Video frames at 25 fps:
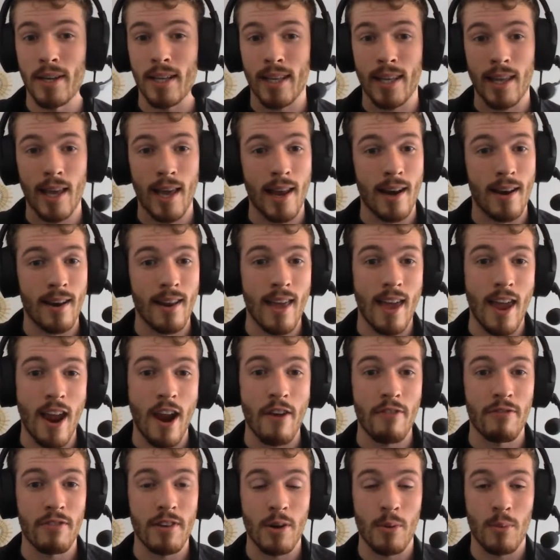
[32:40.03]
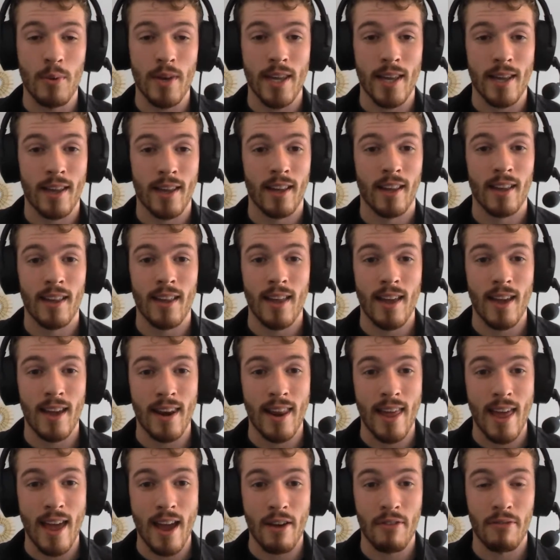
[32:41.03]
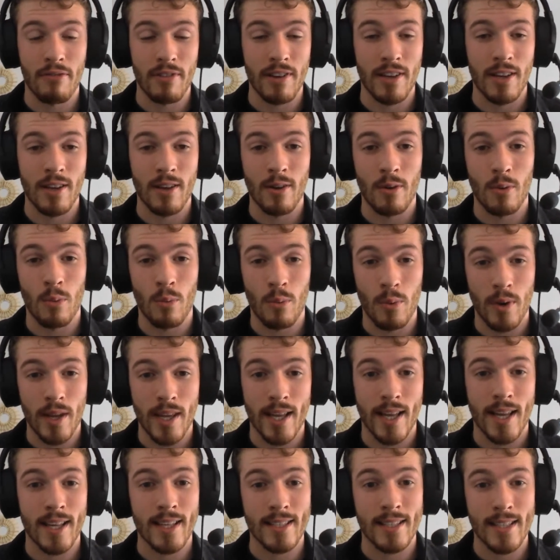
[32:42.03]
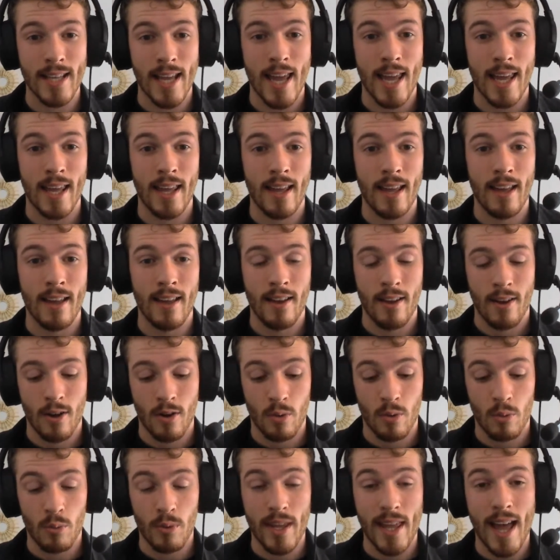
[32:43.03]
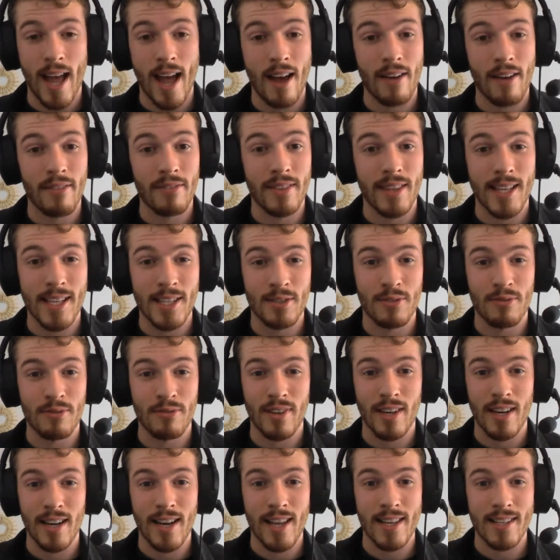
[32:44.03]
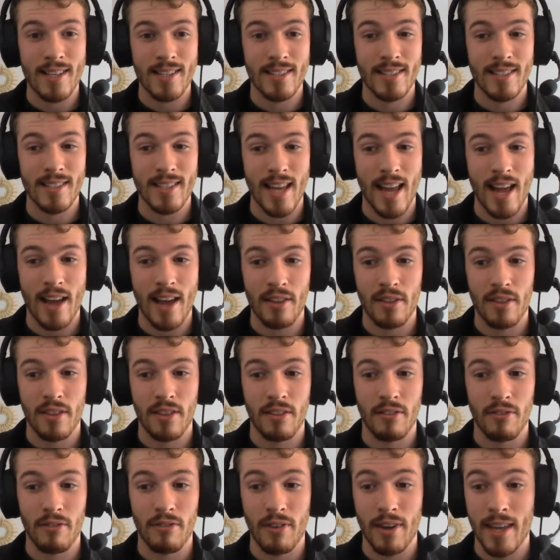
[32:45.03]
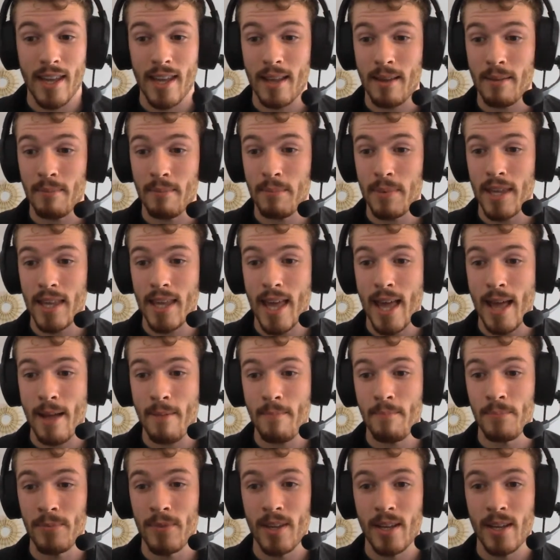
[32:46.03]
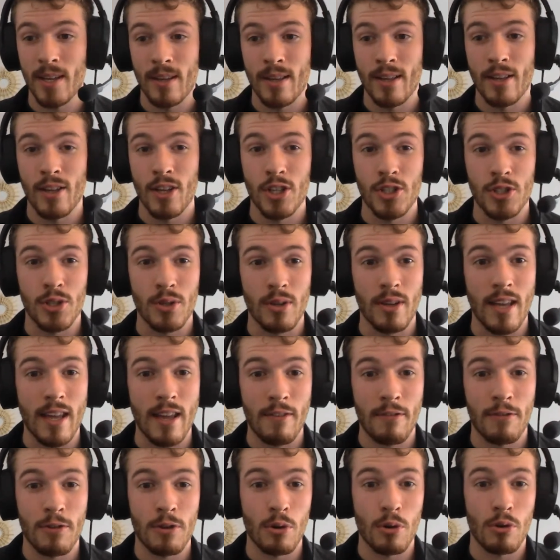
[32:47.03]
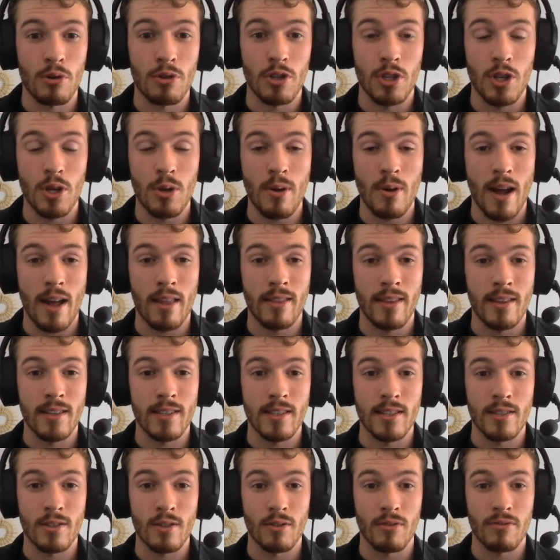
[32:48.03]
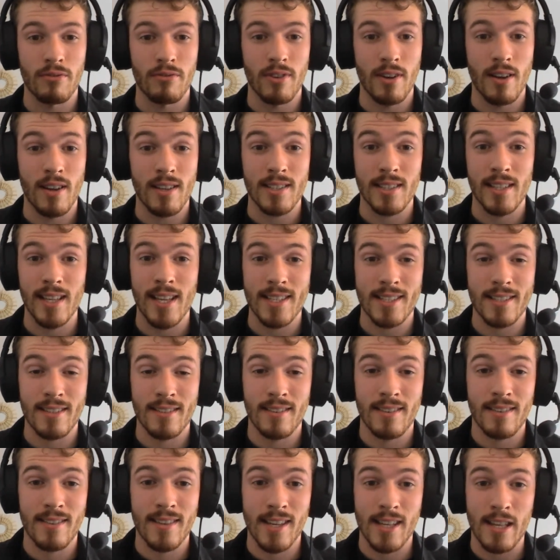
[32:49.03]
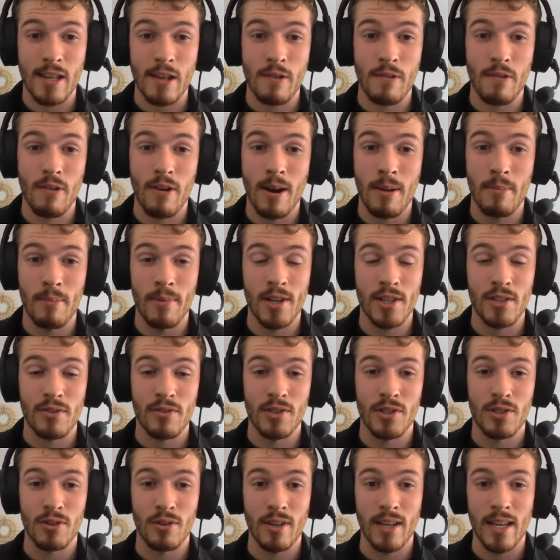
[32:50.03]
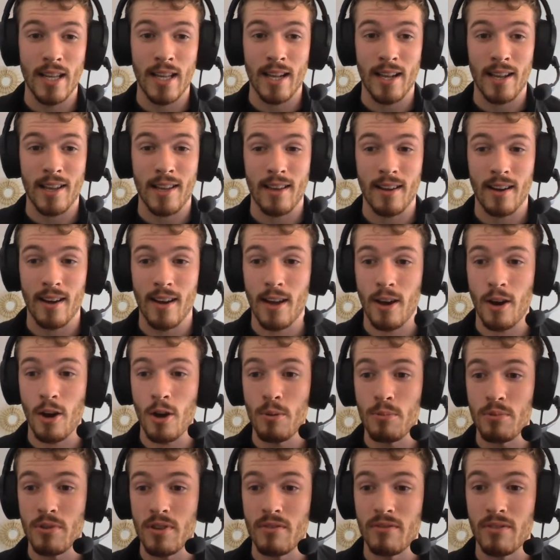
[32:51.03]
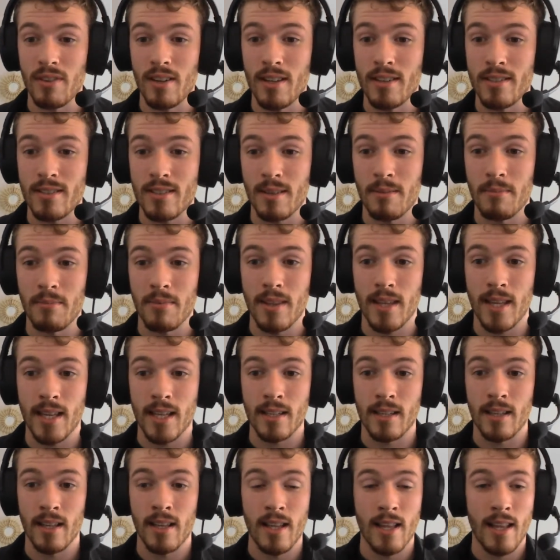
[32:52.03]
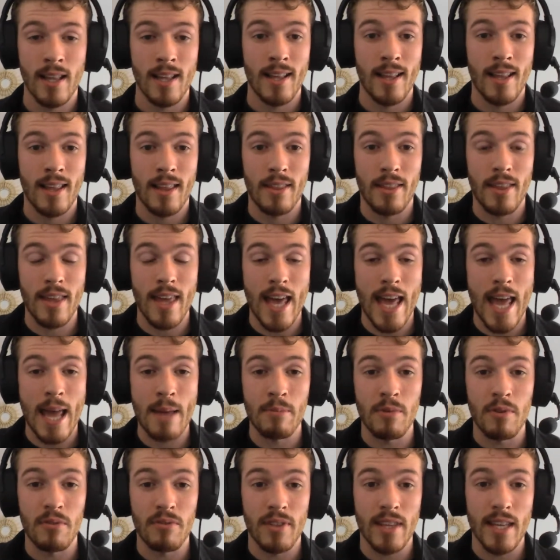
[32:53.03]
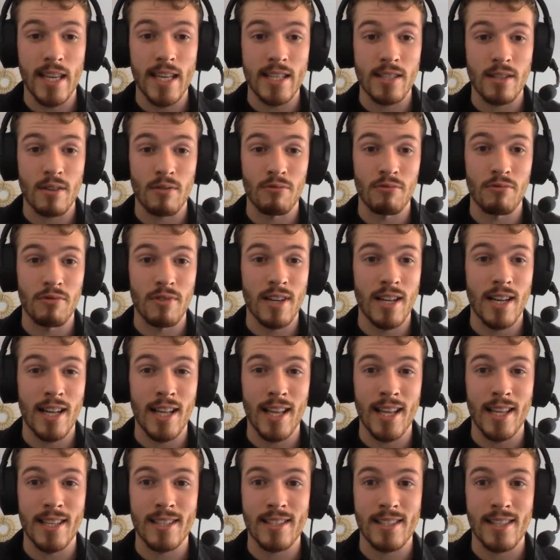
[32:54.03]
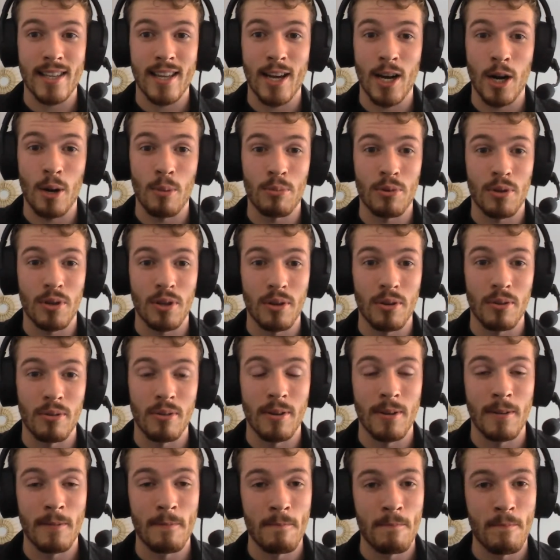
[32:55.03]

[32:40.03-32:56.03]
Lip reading: But again, every week and every weekday, we have these free lessons at 3 p.m. So if you're new and this is your first lesson, thank you very much for joining. I hope you've learned something. The aim of these really is to help you